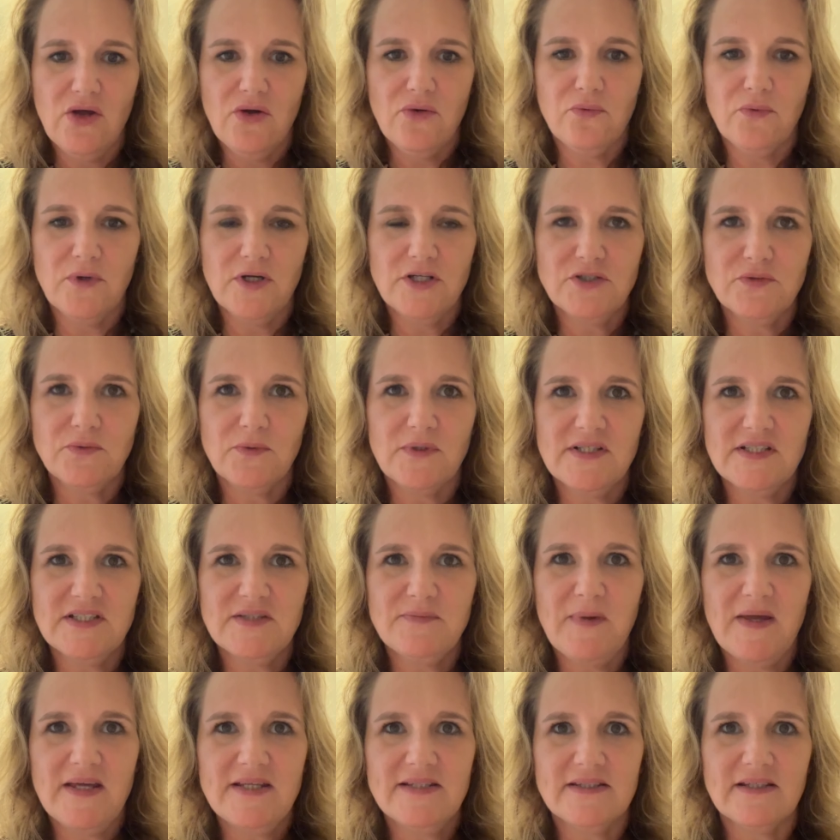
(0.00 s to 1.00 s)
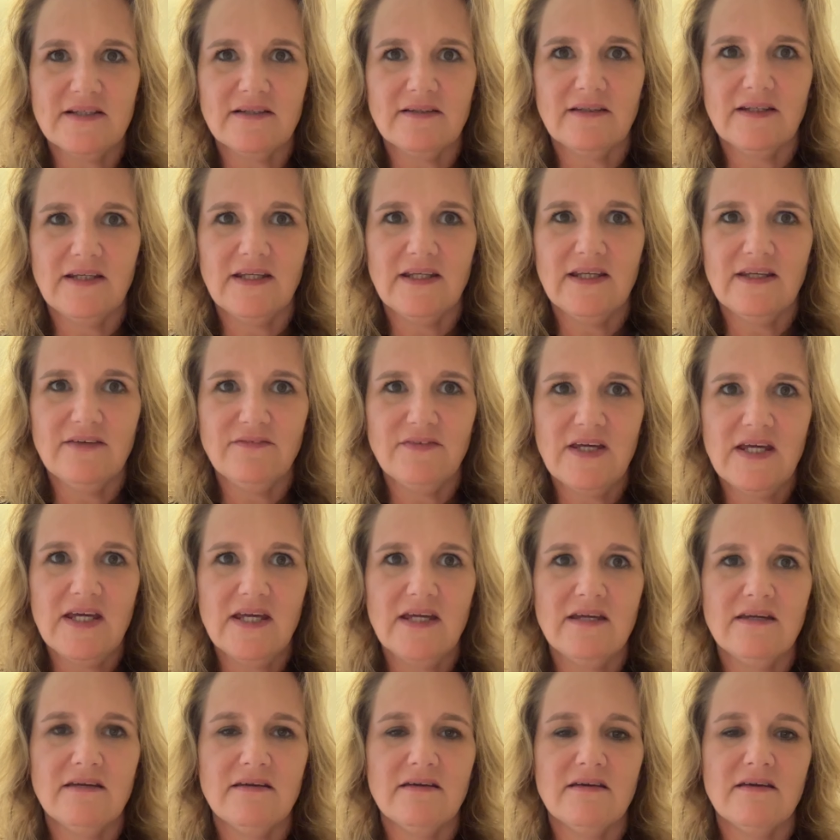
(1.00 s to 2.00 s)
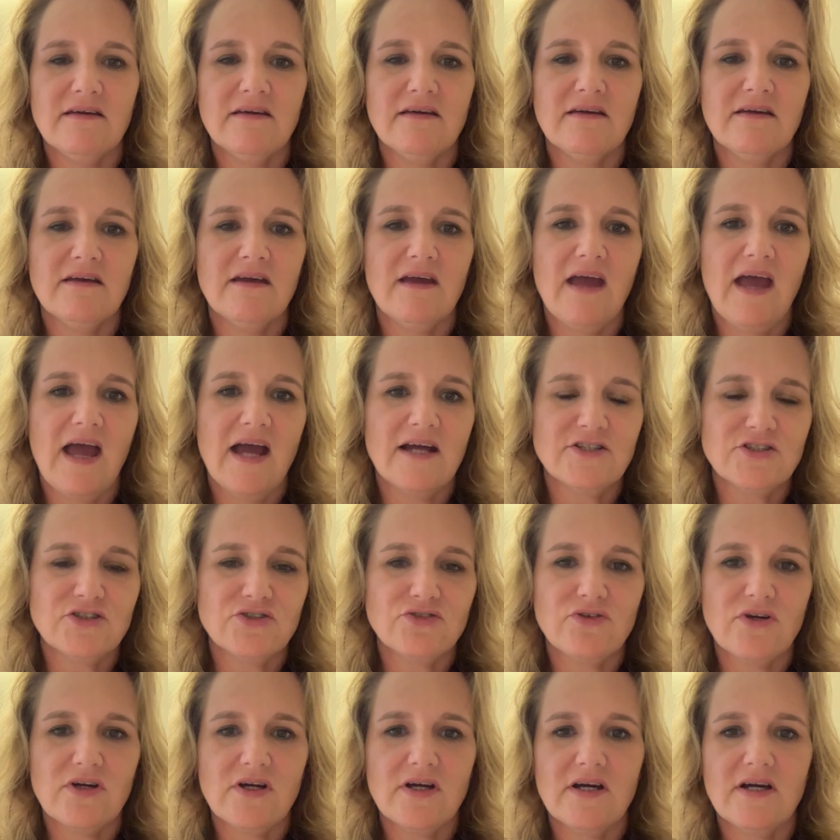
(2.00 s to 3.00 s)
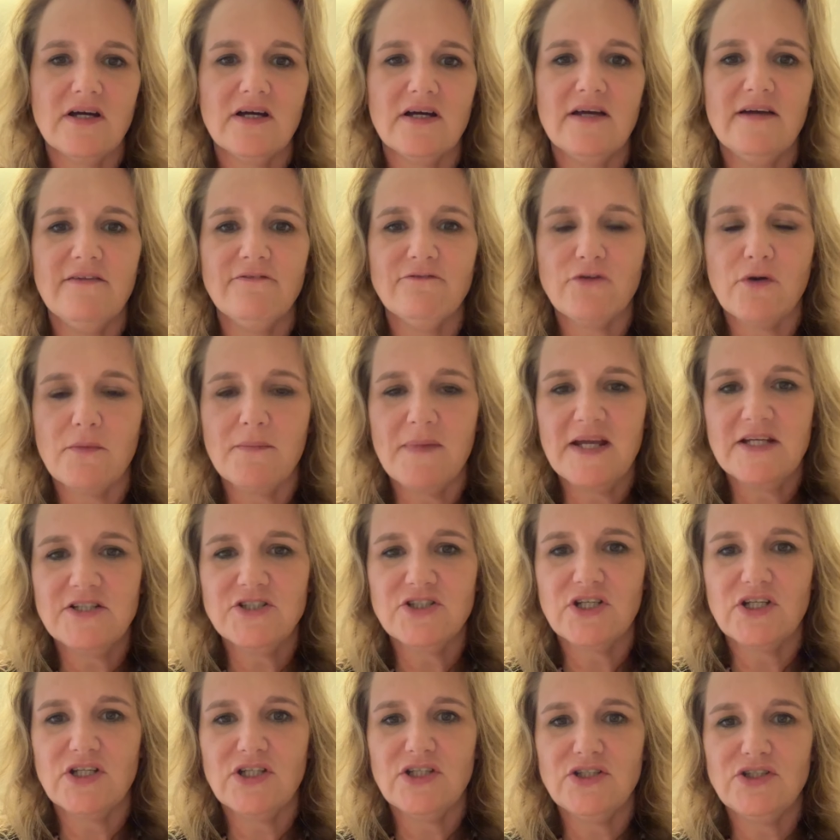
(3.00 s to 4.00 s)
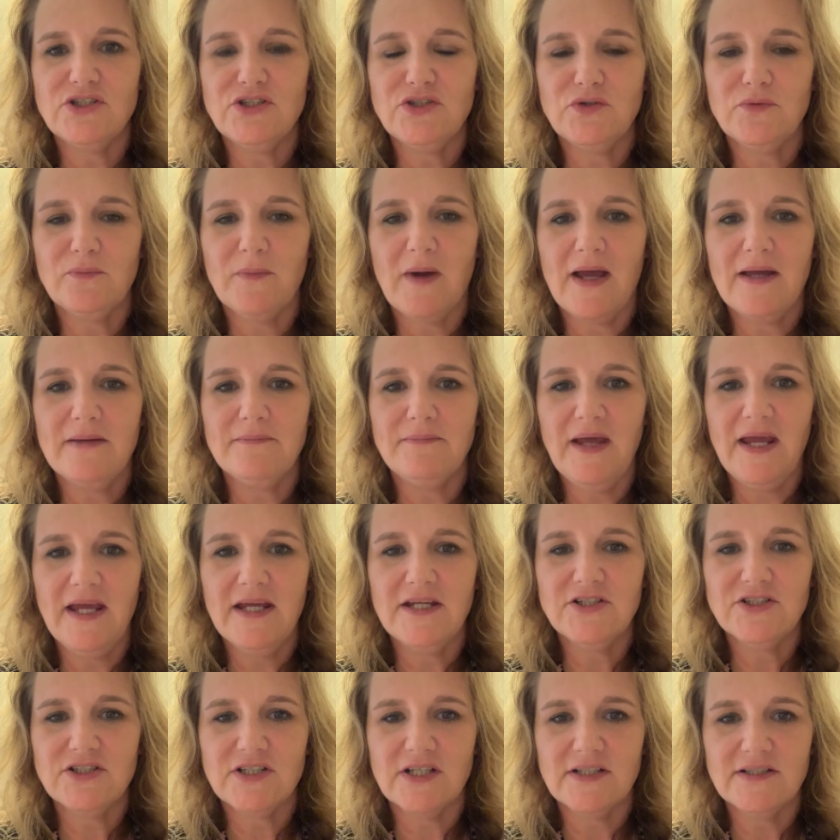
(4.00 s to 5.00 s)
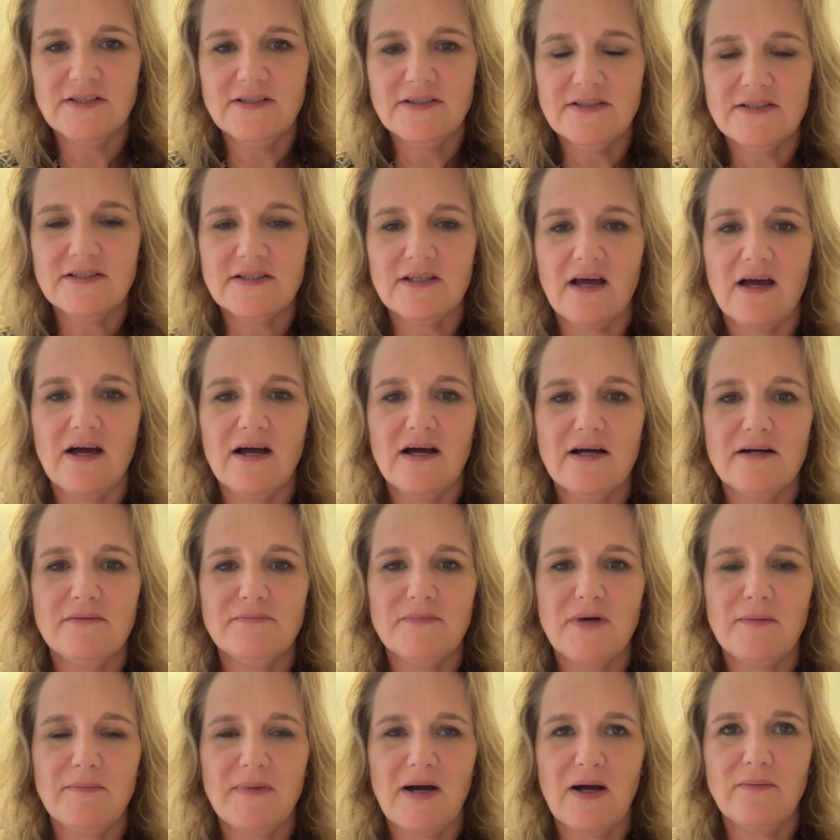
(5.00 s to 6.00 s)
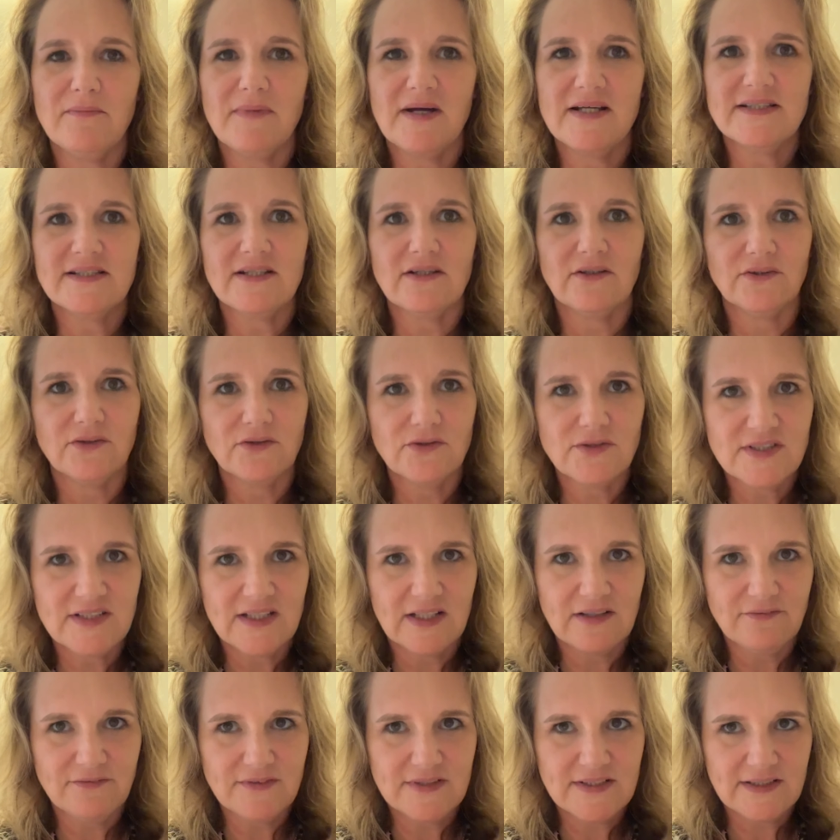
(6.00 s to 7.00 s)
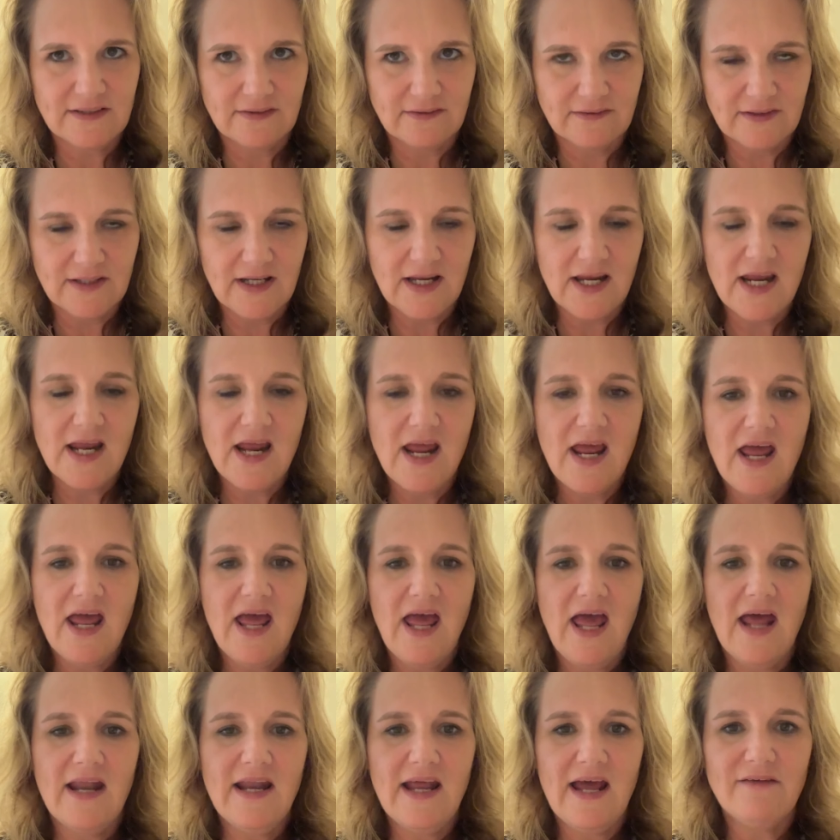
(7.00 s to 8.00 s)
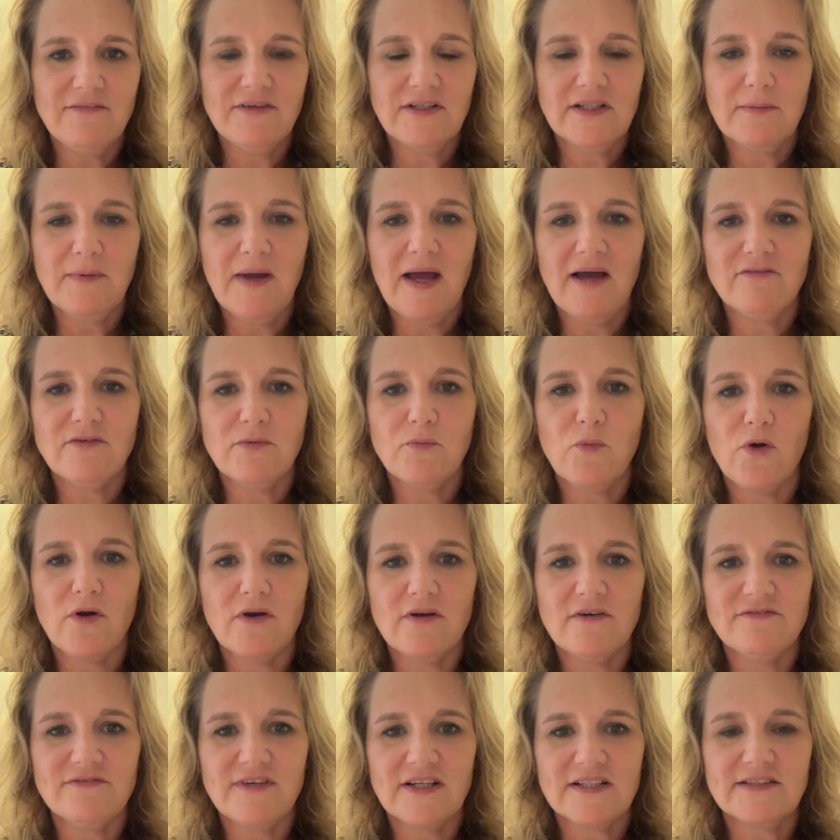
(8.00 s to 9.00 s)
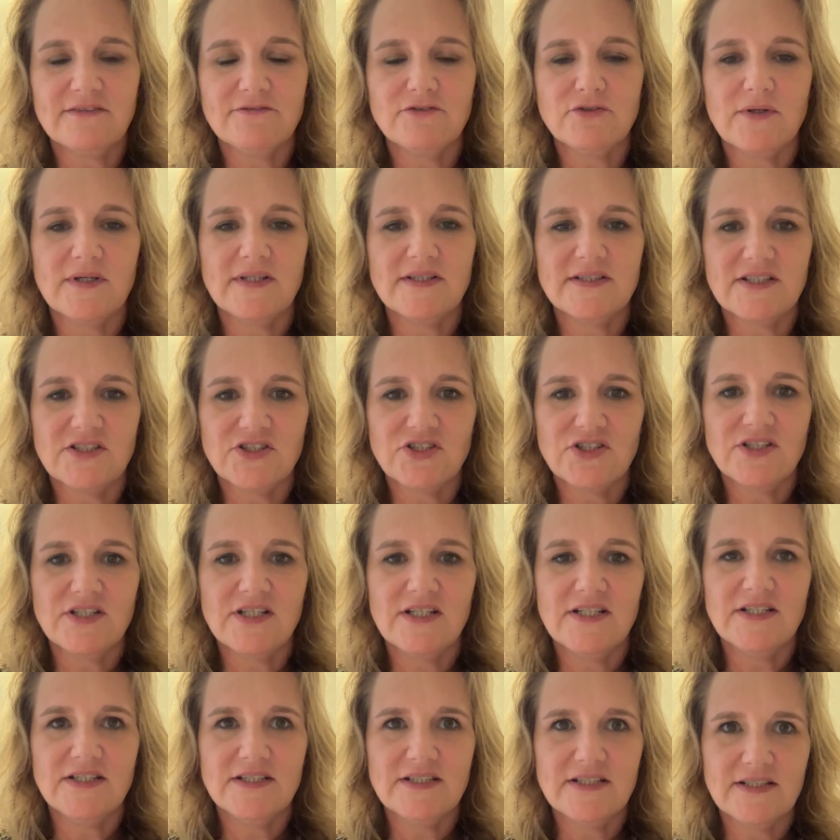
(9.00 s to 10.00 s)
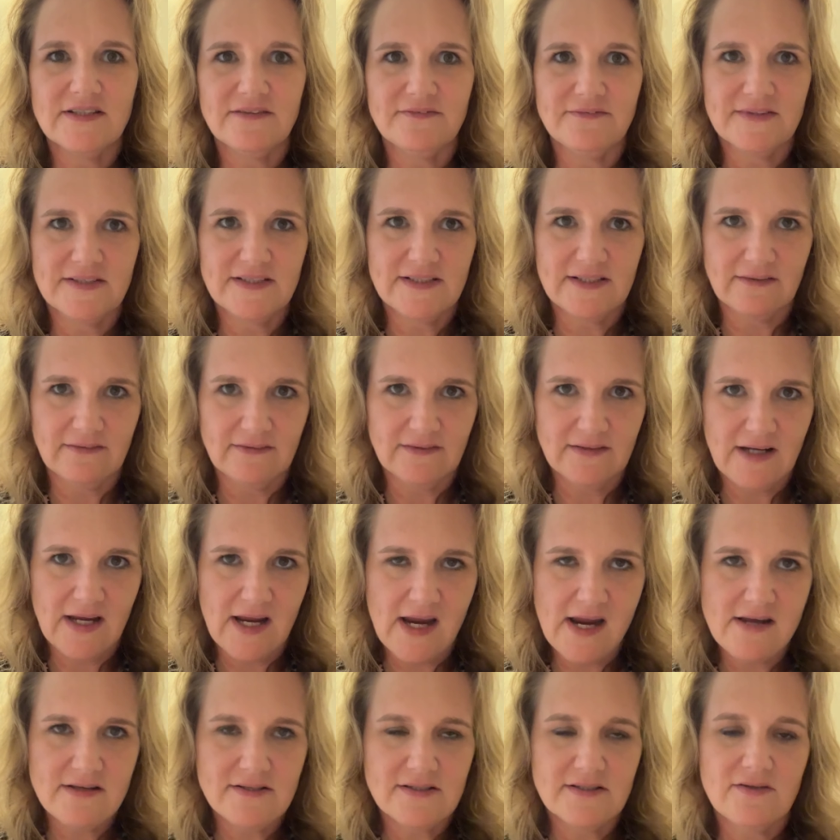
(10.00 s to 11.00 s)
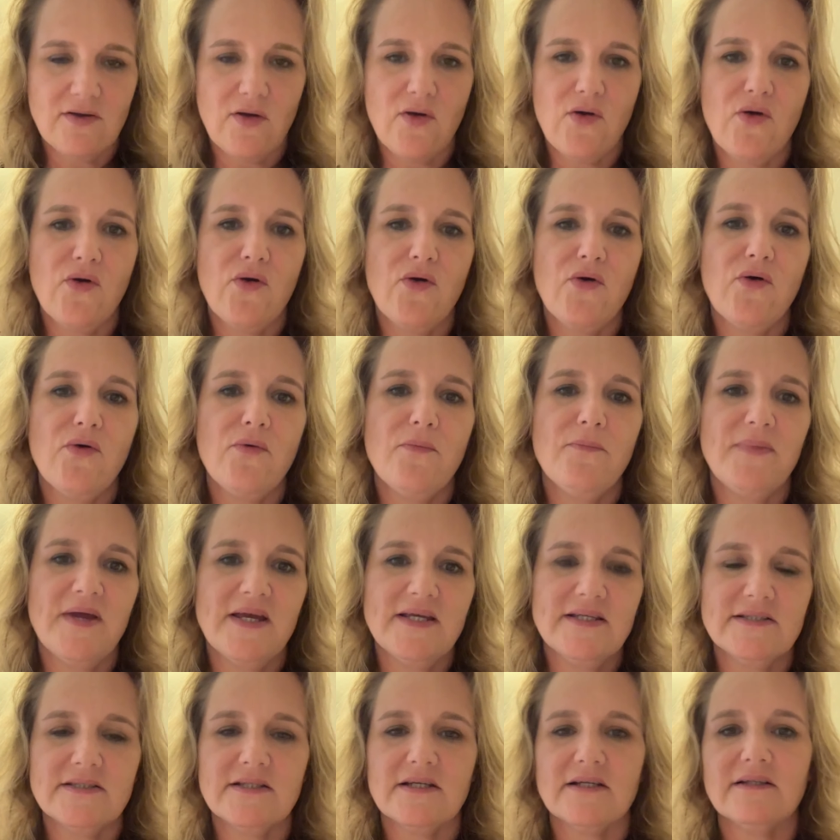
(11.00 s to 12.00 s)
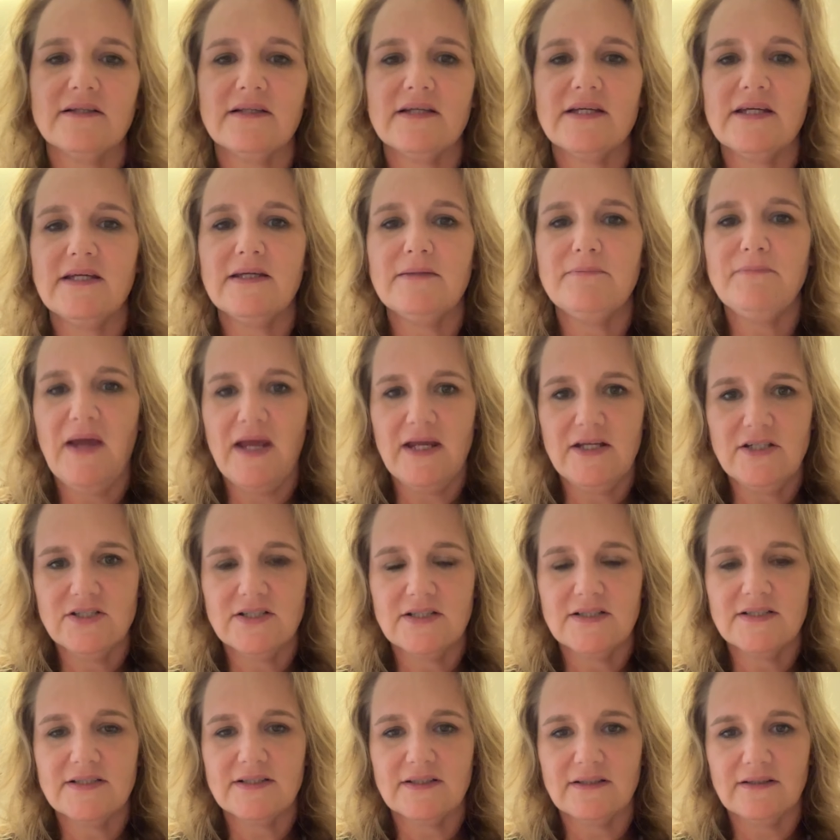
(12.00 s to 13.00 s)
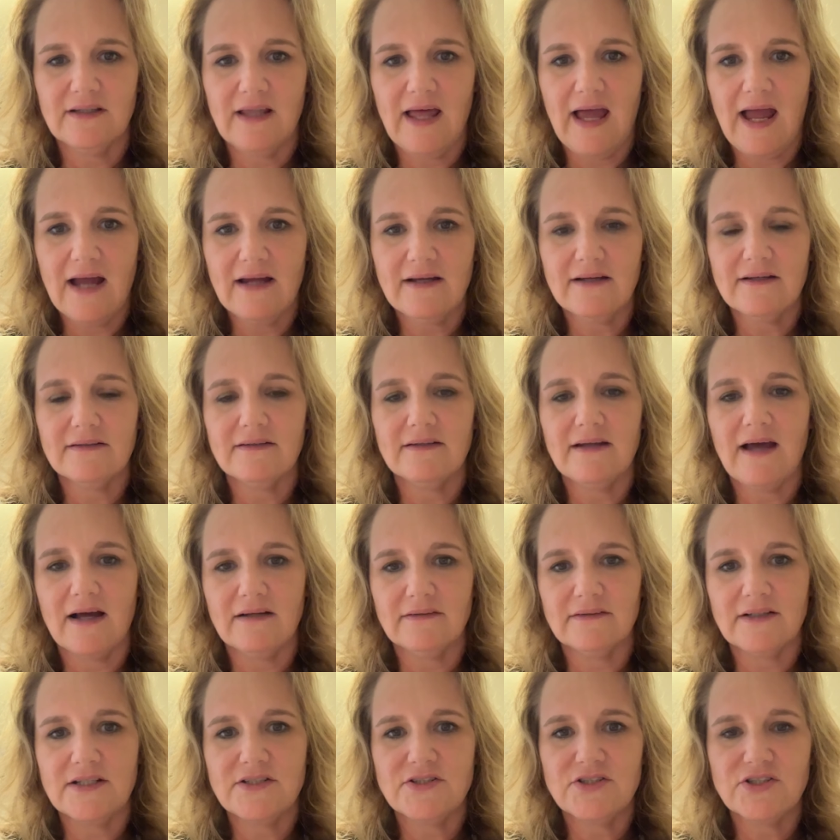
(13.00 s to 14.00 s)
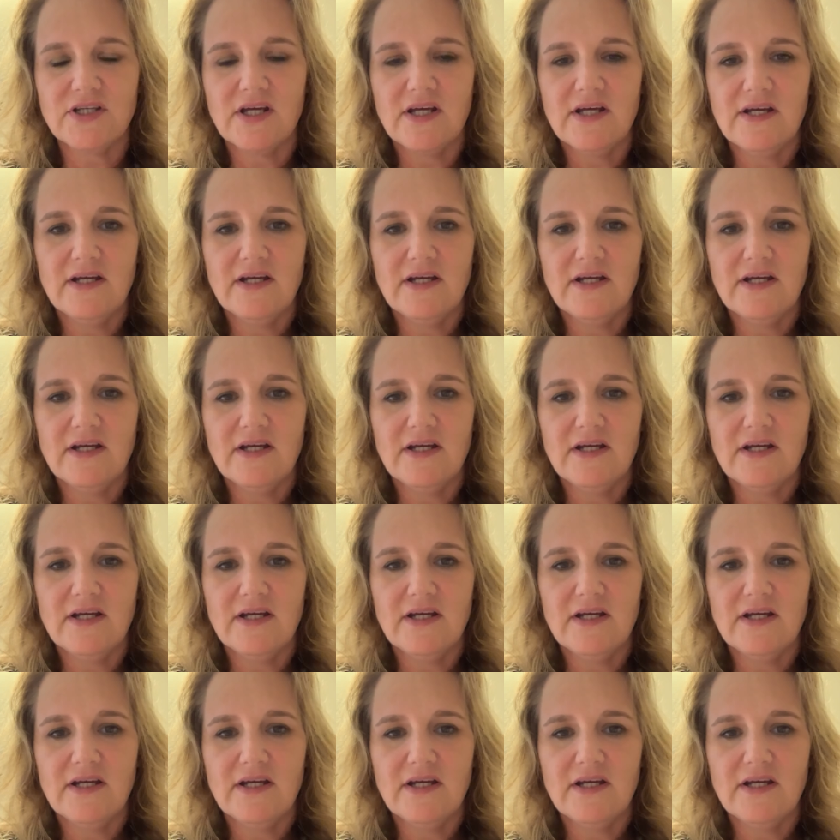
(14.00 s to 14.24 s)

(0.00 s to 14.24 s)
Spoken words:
which was basically giving extra information to my patients about my skilled nursing facility and having them have a more effective transition into the facility. So basically, patients lack knowledge.